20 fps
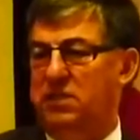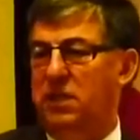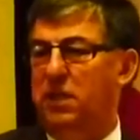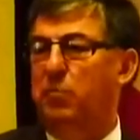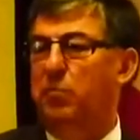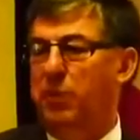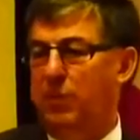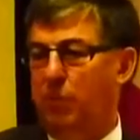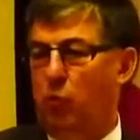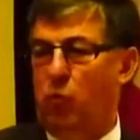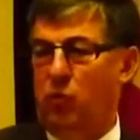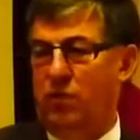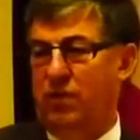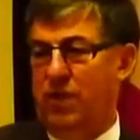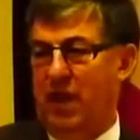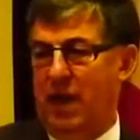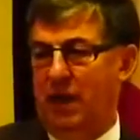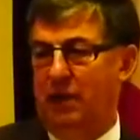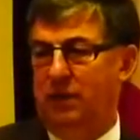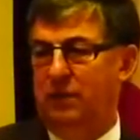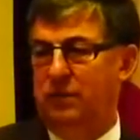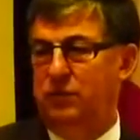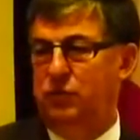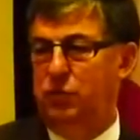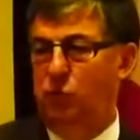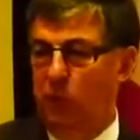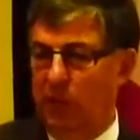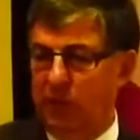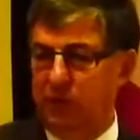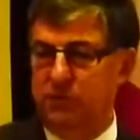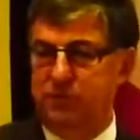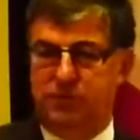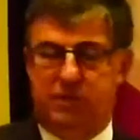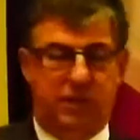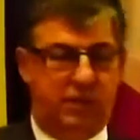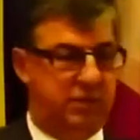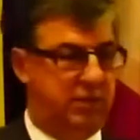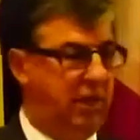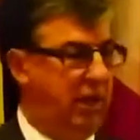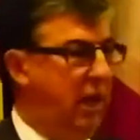a little bit more than that,
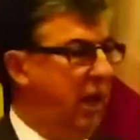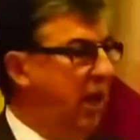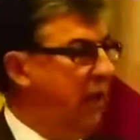260.